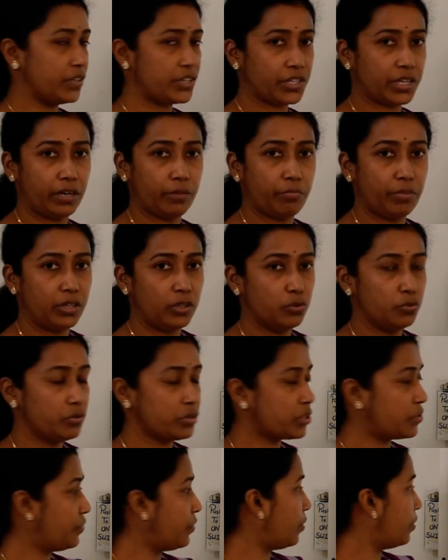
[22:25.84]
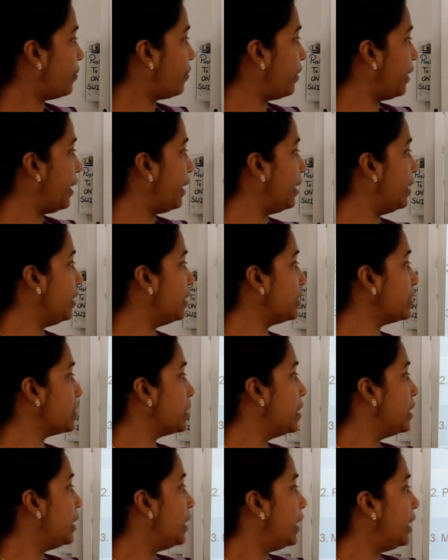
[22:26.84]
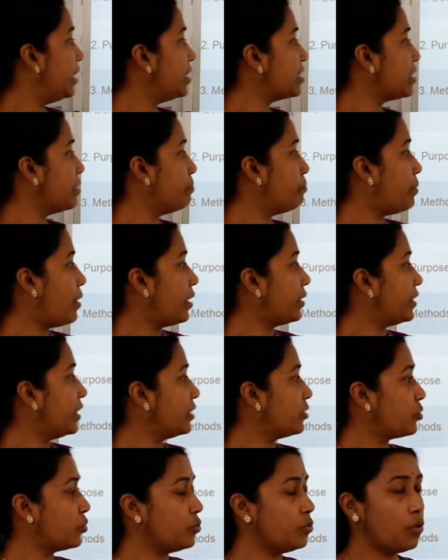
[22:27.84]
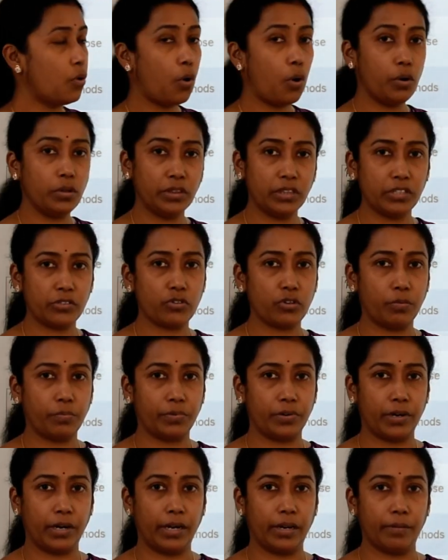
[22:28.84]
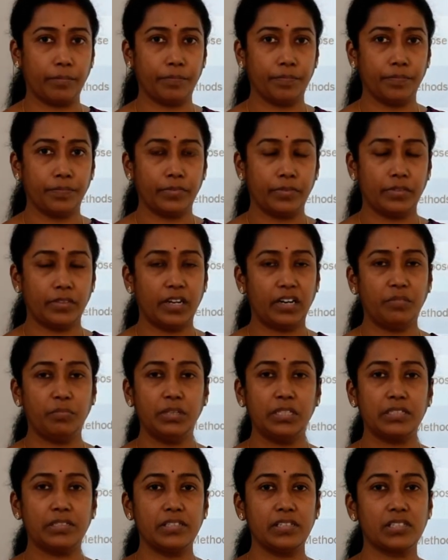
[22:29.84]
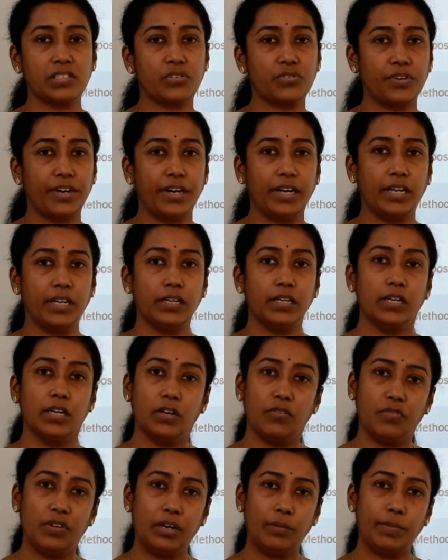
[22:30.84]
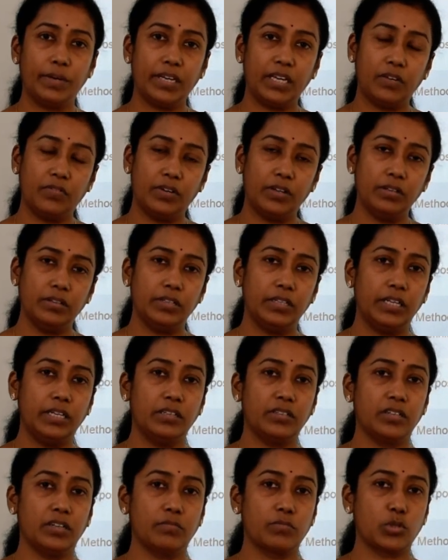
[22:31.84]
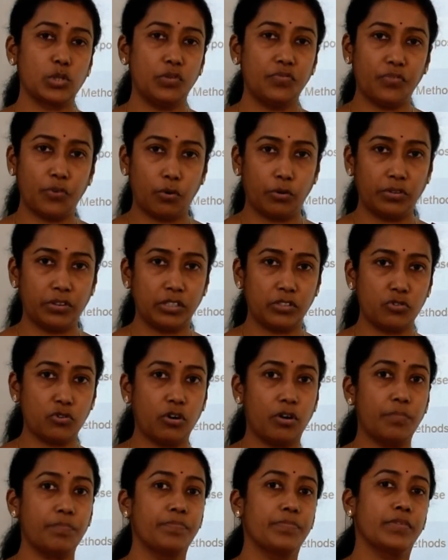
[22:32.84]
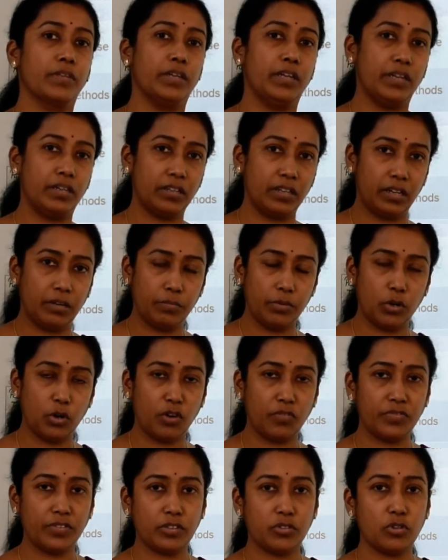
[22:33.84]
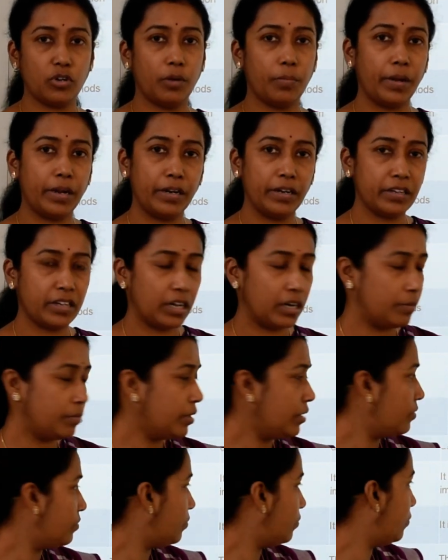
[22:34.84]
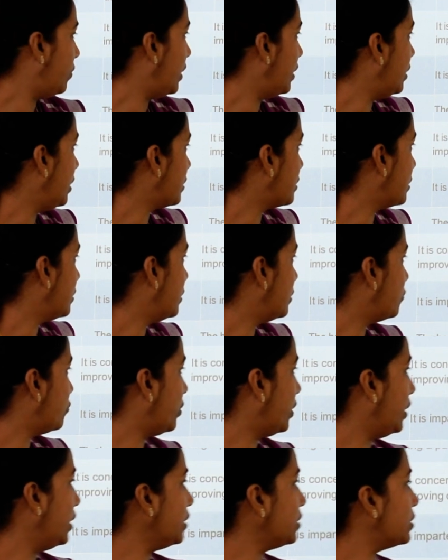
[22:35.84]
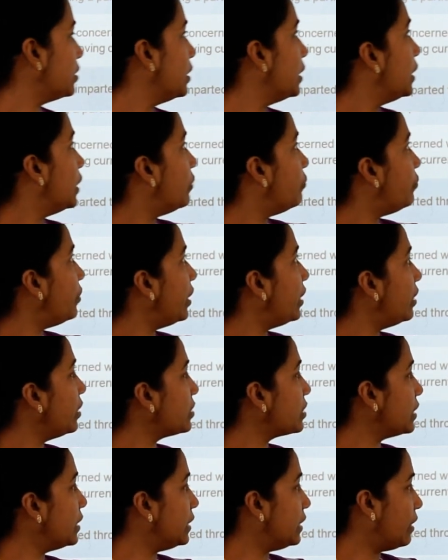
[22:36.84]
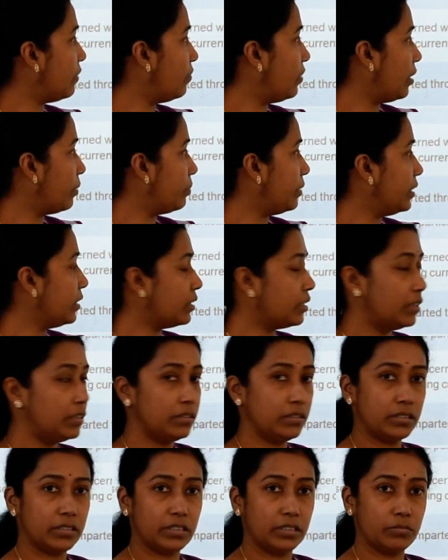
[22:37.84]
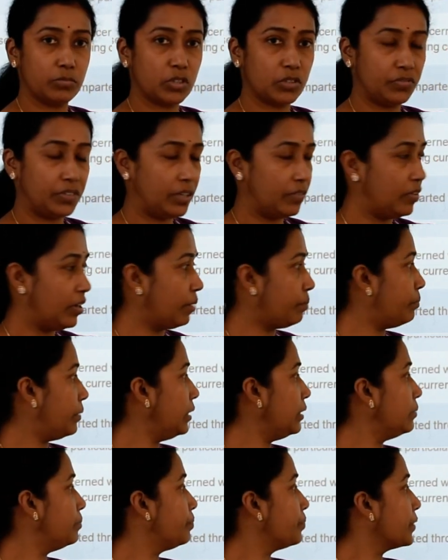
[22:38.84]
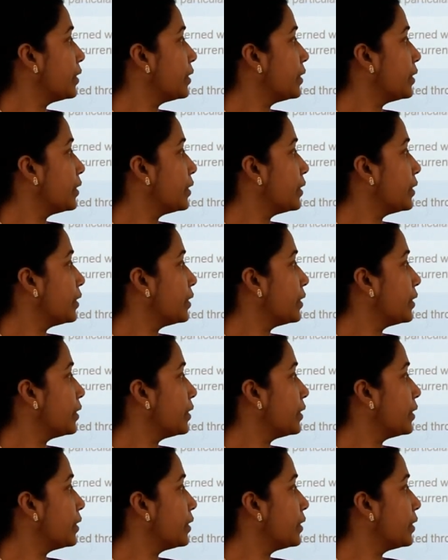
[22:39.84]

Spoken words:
which can be used for training is, it is imparted through on-the-job training. That means this training will be given in terms of on-the-job, it can be off-the-job, and it can be various other trainings. Whereas in terms of development,